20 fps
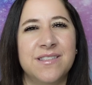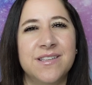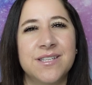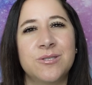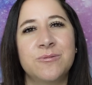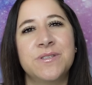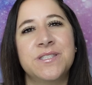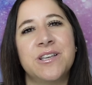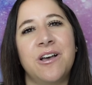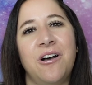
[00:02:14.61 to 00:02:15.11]
This
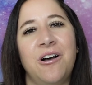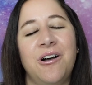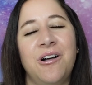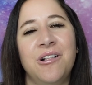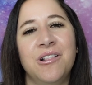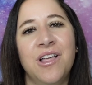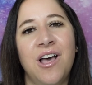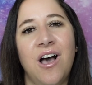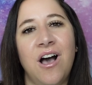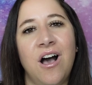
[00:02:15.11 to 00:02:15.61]
was
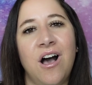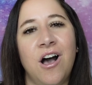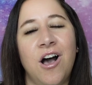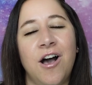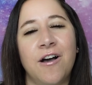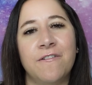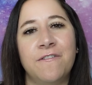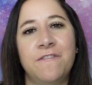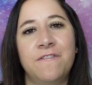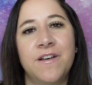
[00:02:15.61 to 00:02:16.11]
all
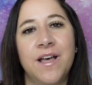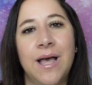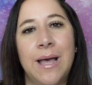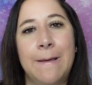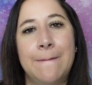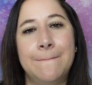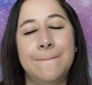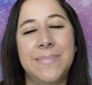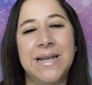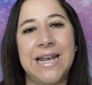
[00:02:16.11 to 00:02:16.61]
off
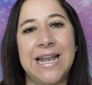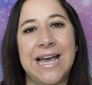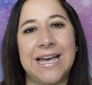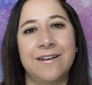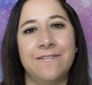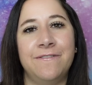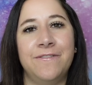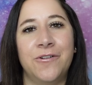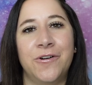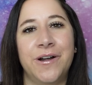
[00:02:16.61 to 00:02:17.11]

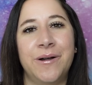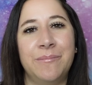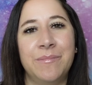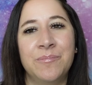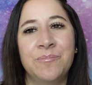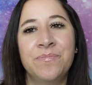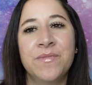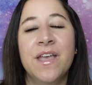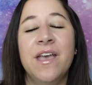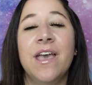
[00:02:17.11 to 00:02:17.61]
platform.
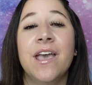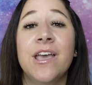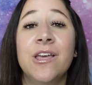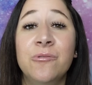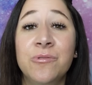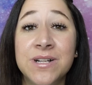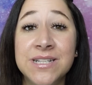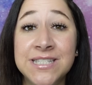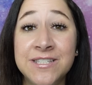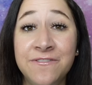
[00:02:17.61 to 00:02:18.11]
And
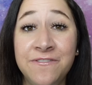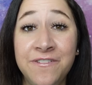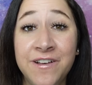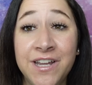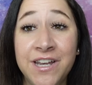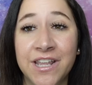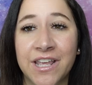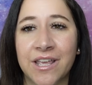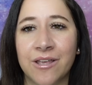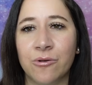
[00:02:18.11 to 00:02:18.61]
what's
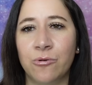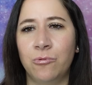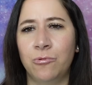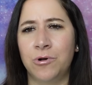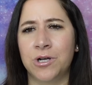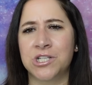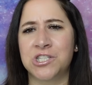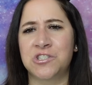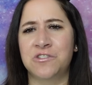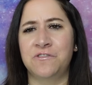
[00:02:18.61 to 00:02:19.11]

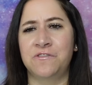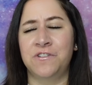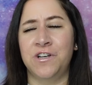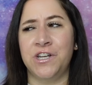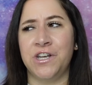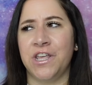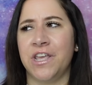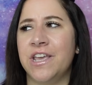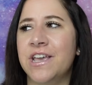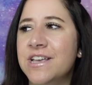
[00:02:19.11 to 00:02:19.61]

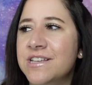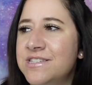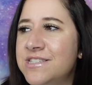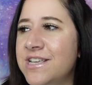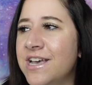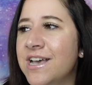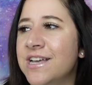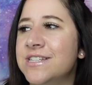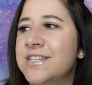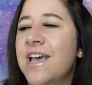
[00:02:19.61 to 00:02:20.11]
funny is
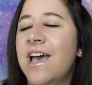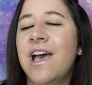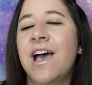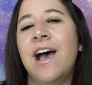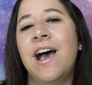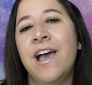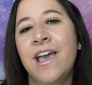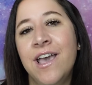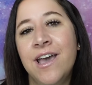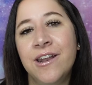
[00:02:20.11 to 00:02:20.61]
that
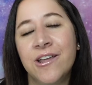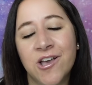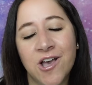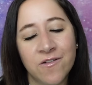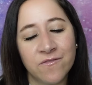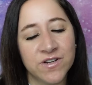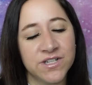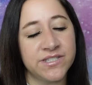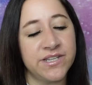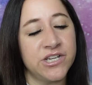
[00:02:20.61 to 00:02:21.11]
I had a
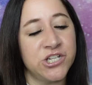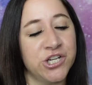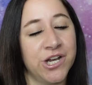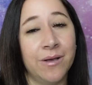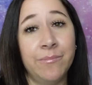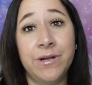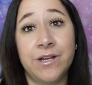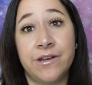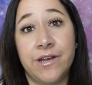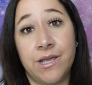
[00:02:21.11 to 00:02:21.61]
conversation,
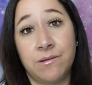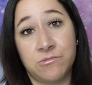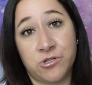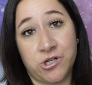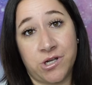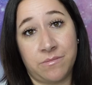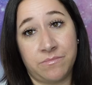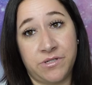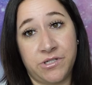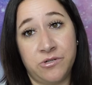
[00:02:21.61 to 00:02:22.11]
I'm gonna name
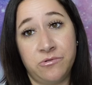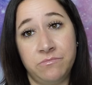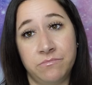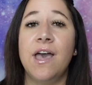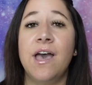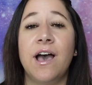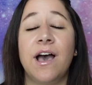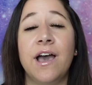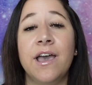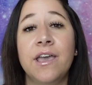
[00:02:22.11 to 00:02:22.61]
drop too.
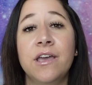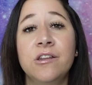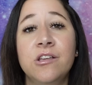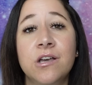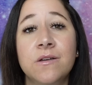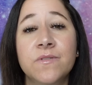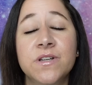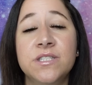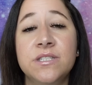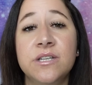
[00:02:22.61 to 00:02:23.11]
I had
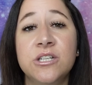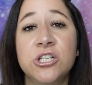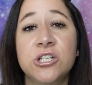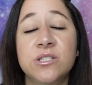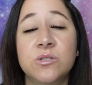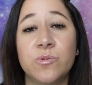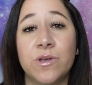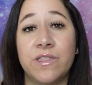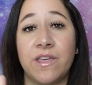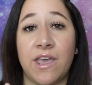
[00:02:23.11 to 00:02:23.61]

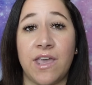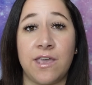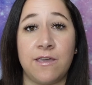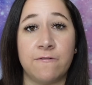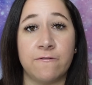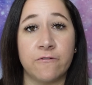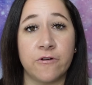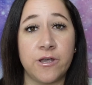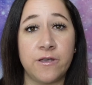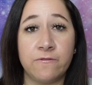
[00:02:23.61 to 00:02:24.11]
conversations with
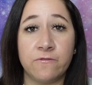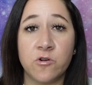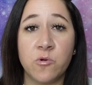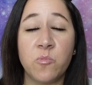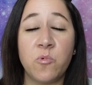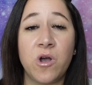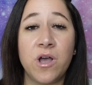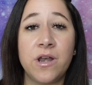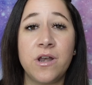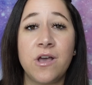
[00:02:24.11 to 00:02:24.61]
Avery from
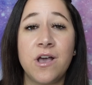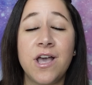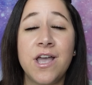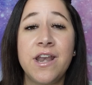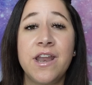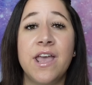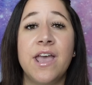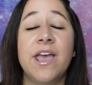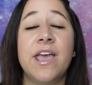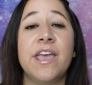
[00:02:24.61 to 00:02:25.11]

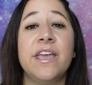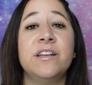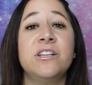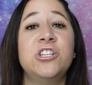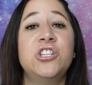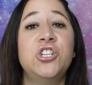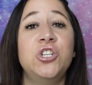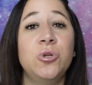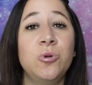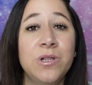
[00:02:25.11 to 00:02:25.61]
Whatnot and
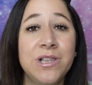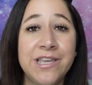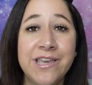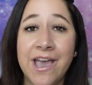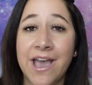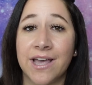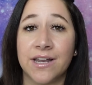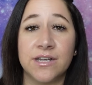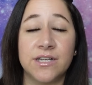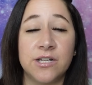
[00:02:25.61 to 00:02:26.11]

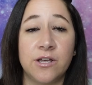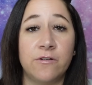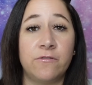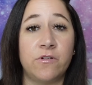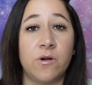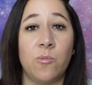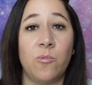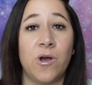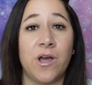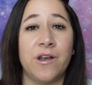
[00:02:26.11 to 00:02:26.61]
Juliet
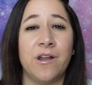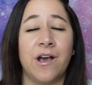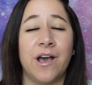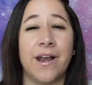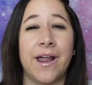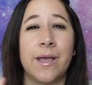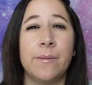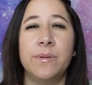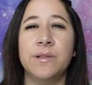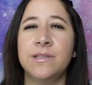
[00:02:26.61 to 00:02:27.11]
from Whatnot.
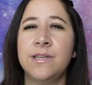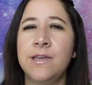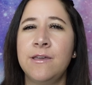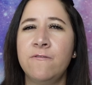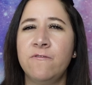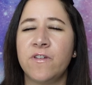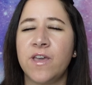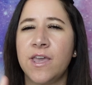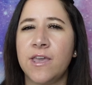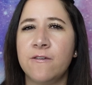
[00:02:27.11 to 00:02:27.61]
I
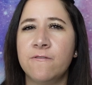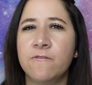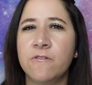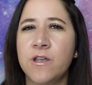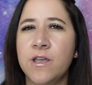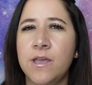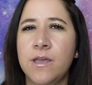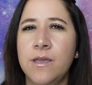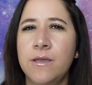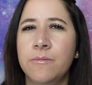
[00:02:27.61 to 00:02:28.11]
believe
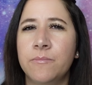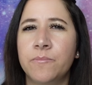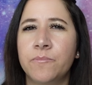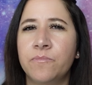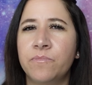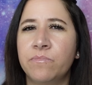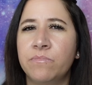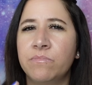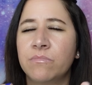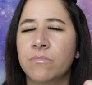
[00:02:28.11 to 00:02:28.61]
Avery
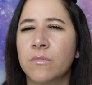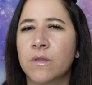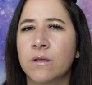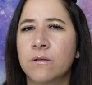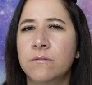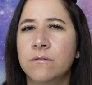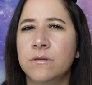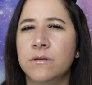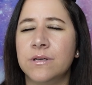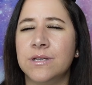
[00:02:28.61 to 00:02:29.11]

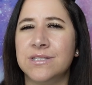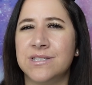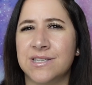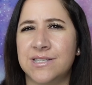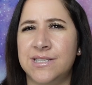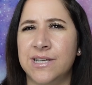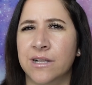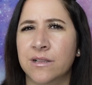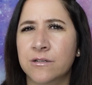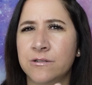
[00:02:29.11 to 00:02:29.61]
is a
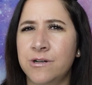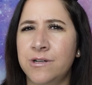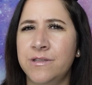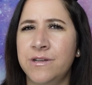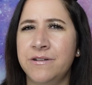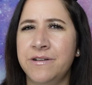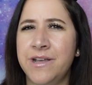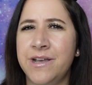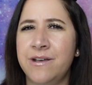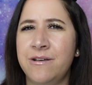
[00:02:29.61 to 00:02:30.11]
seller on
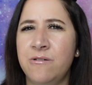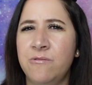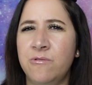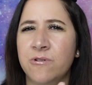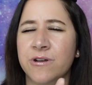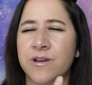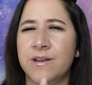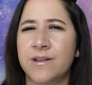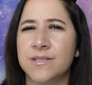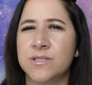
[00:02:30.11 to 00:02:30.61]
there now
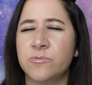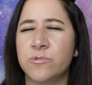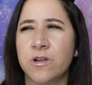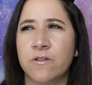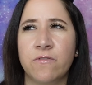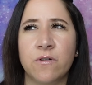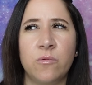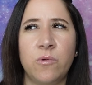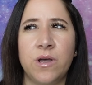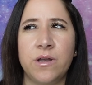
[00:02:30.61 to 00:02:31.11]
or he doesn't work
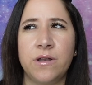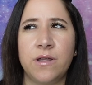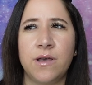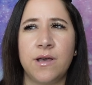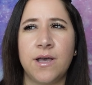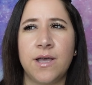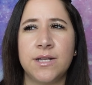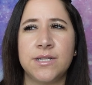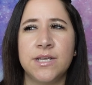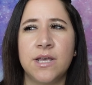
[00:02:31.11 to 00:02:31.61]
for
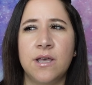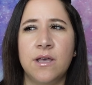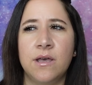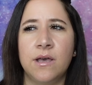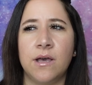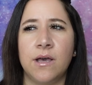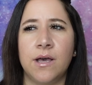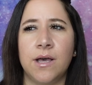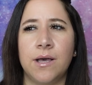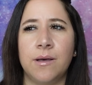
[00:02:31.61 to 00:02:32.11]
Whatnot.
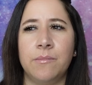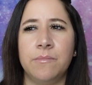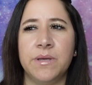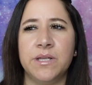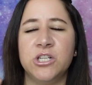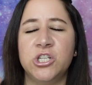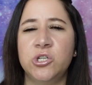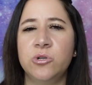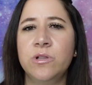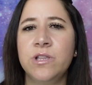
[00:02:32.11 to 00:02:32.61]

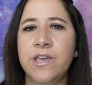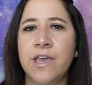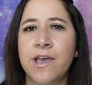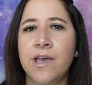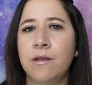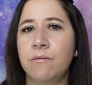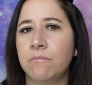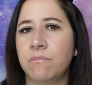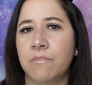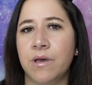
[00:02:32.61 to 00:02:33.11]
And
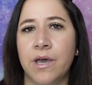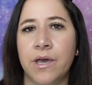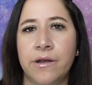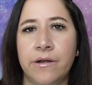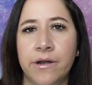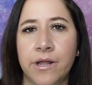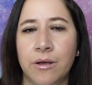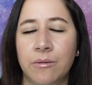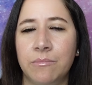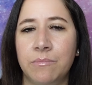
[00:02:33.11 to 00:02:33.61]
Juliet, I
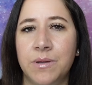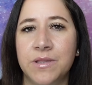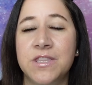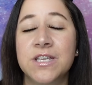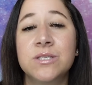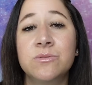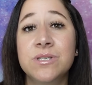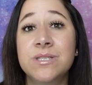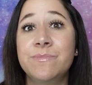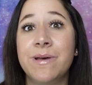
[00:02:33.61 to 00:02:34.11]
don't know, but
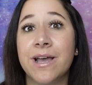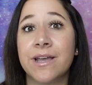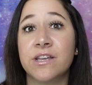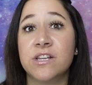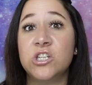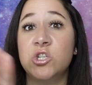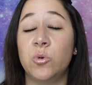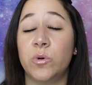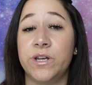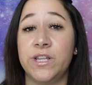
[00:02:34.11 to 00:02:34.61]
this was back
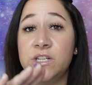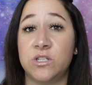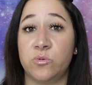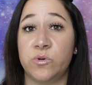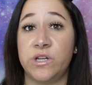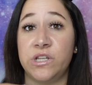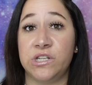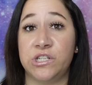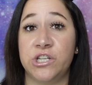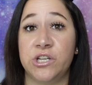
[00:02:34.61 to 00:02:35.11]
in
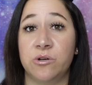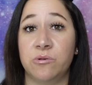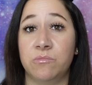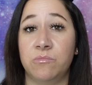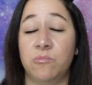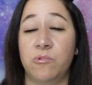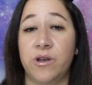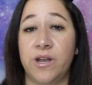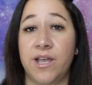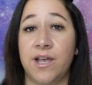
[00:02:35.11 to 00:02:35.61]
2022
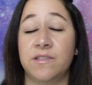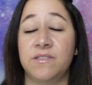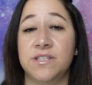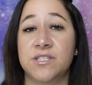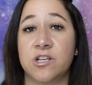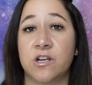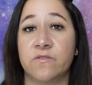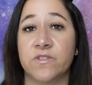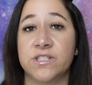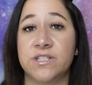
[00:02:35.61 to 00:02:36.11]
when I had these
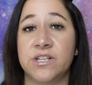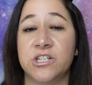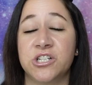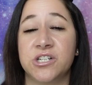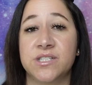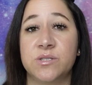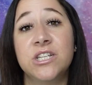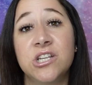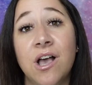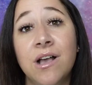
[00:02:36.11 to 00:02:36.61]

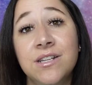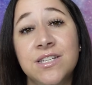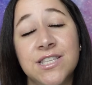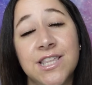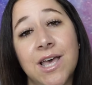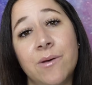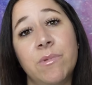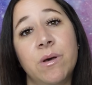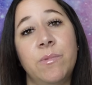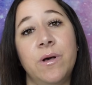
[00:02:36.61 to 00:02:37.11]
conversations. I talked to
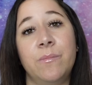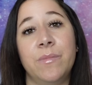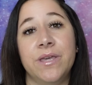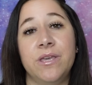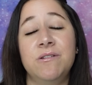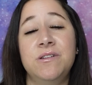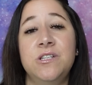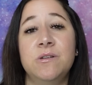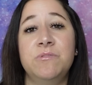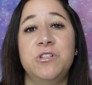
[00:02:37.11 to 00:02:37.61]
them about my
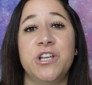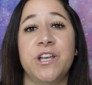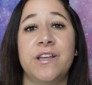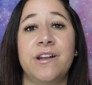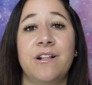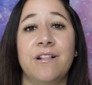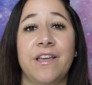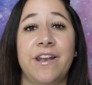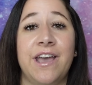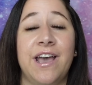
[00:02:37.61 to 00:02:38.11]
YouTube
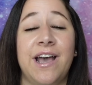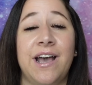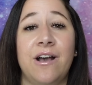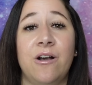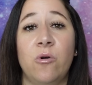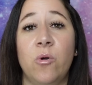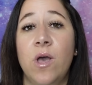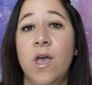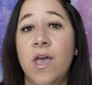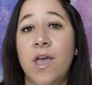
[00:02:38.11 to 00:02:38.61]
channel and
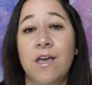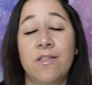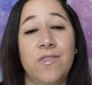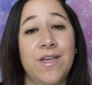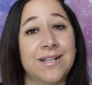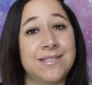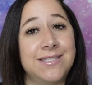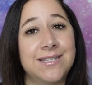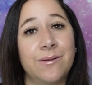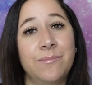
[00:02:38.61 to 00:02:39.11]
how
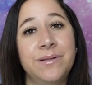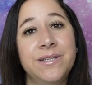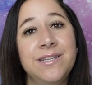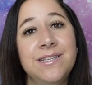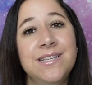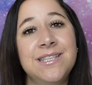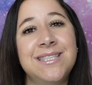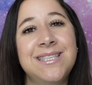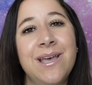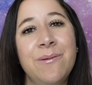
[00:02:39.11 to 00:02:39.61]
that's
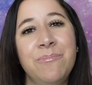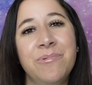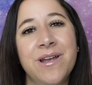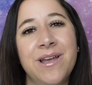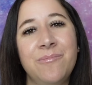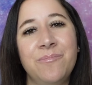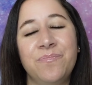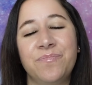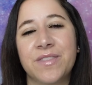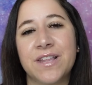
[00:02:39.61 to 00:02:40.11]
completely
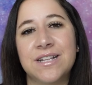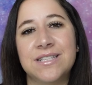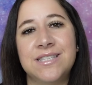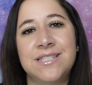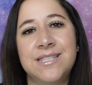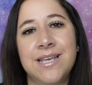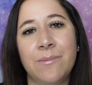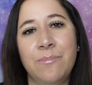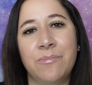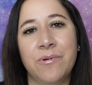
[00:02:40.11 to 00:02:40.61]
separate. It's
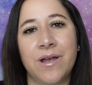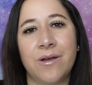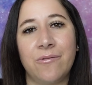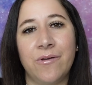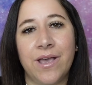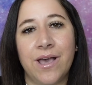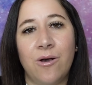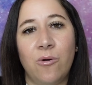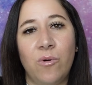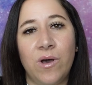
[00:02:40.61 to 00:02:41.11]
separate. We
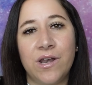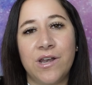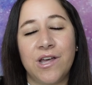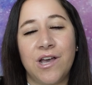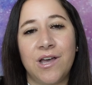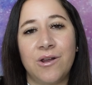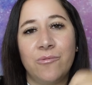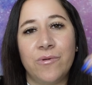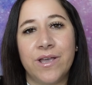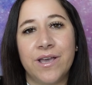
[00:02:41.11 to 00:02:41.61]
got
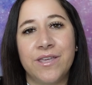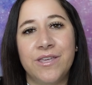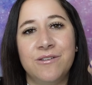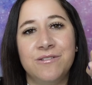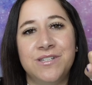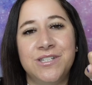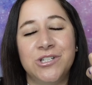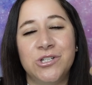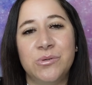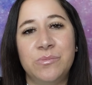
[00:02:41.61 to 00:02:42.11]
Whatnot, we got
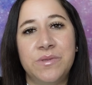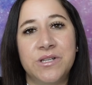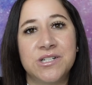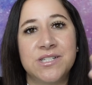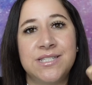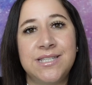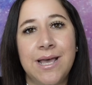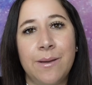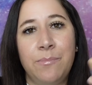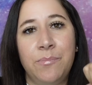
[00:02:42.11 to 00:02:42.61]
YouTube. They're
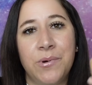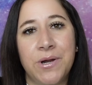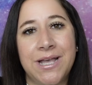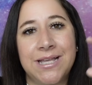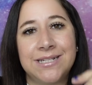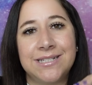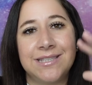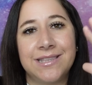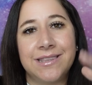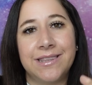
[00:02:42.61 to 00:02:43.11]

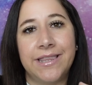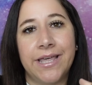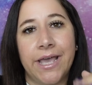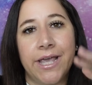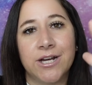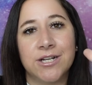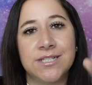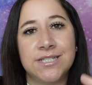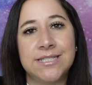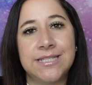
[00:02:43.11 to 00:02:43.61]
separate. They
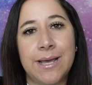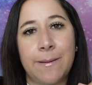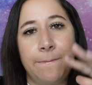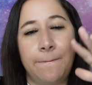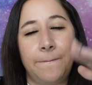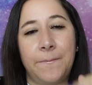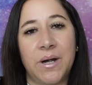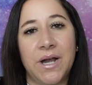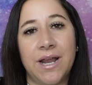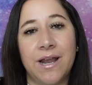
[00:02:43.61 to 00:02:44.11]
are
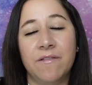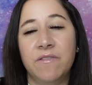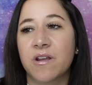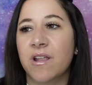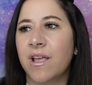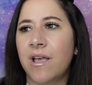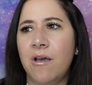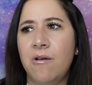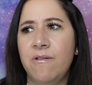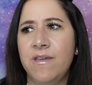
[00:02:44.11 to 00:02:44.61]
separate. And they're
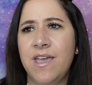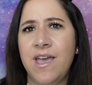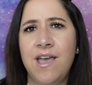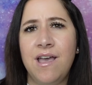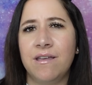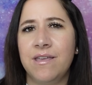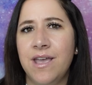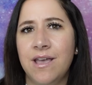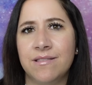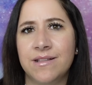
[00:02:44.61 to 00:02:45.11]
like, oh yeah,
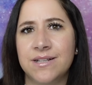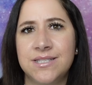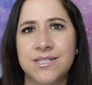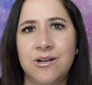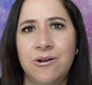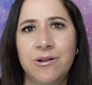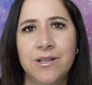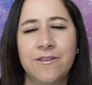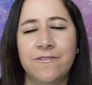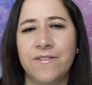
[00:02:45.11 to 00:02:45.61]
yeah, that's
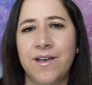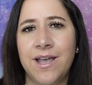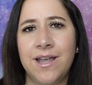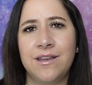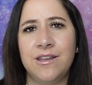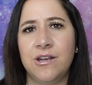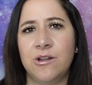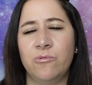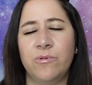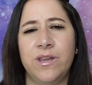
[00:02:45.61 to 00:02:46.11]
totally fine.
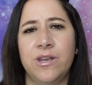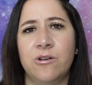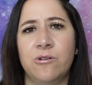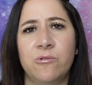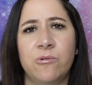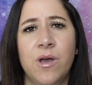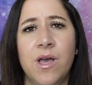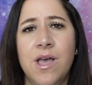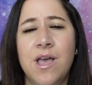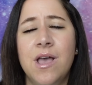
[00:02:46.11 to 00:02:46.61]
You know, we
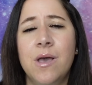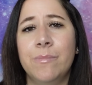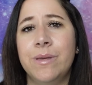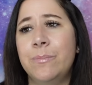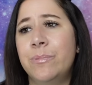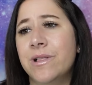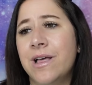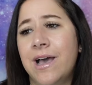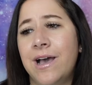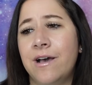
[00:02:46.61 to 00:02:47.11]
know
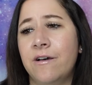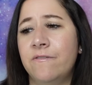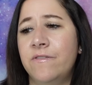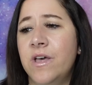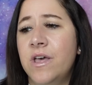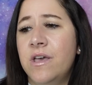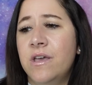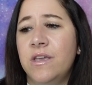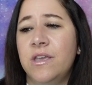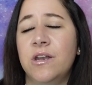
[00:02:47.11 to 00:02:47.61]
people have,
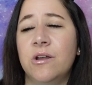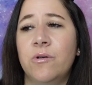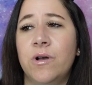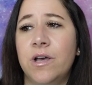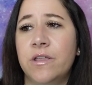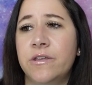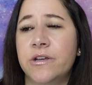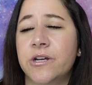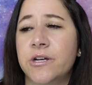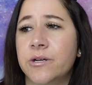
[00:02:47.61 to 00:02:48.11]
you know,
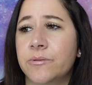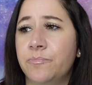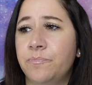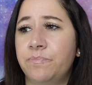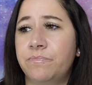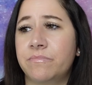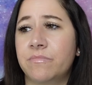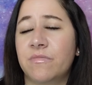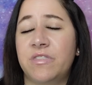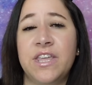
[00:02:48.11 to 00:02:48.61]
other
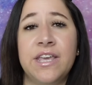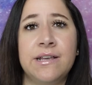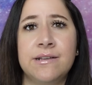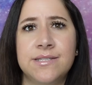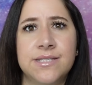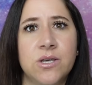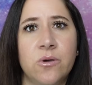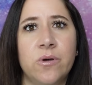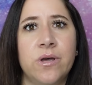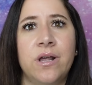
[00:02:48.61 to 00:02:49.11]

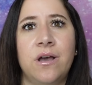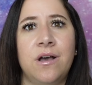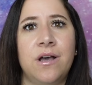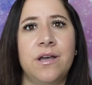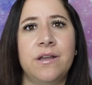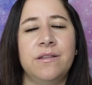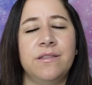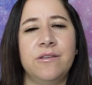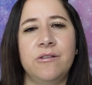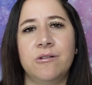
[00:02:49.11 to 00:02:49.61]
things going
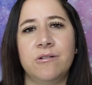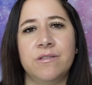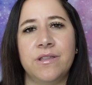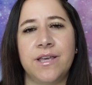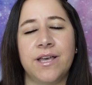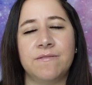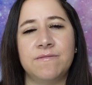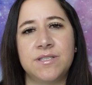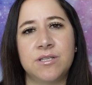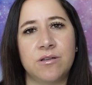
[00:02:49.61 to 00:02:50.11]
on. You know, they
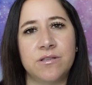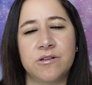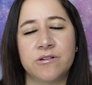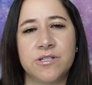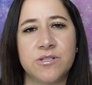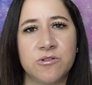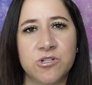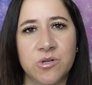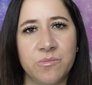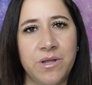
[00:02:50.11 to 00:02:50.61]
have other
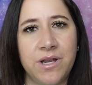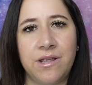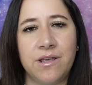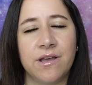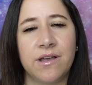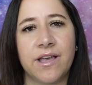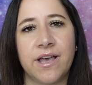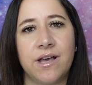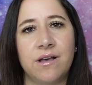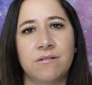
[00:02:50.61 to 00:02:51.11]
social media
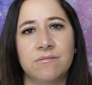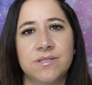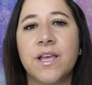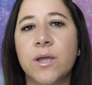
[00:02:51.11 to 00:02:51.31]
accounts.